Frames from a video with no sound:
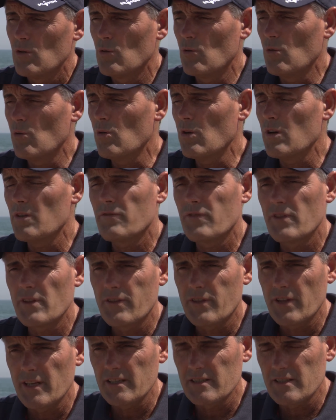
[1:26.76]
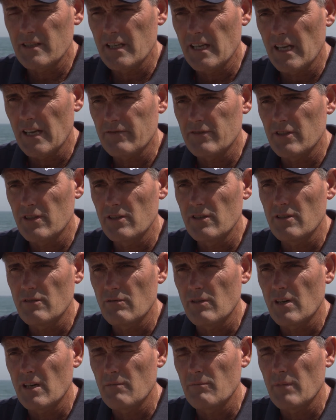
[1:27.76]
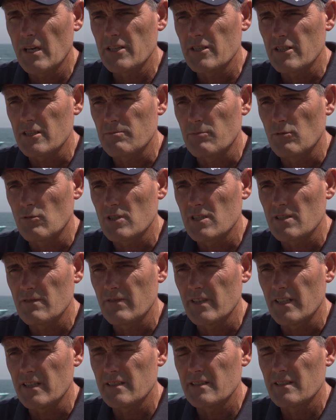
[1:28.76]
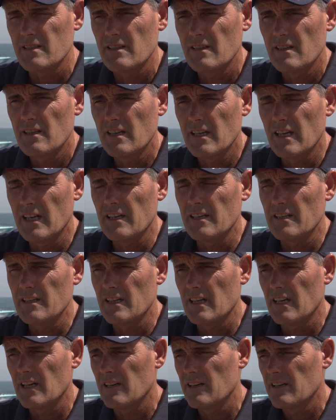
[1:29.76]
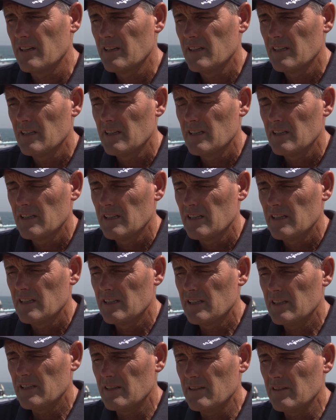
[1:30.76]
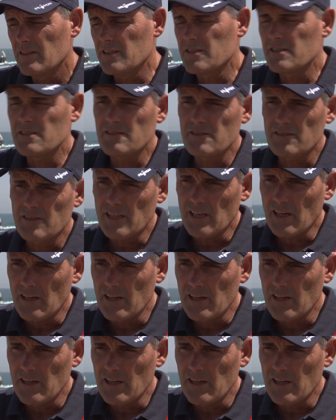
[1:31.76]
all of the things that you have to do to run a major sports event. And uh, yeah, this isn't the